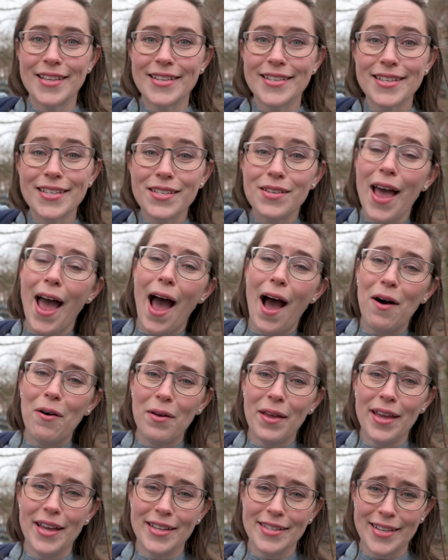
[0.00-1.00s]
This is
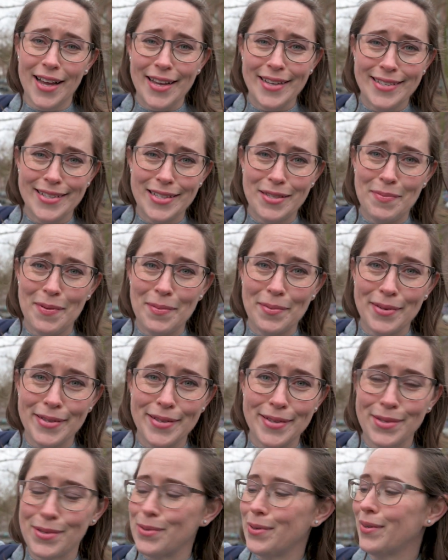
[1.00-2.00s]
how he entices people
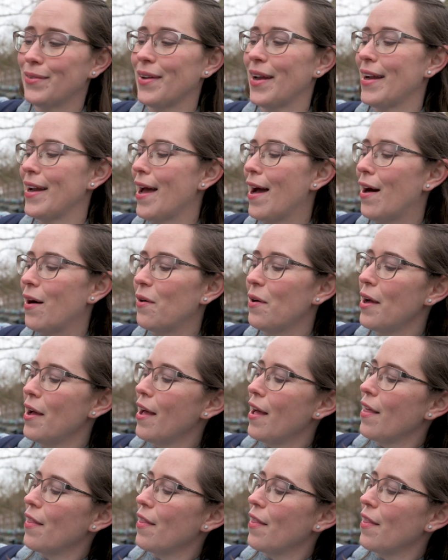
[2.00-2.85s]
in the store right now.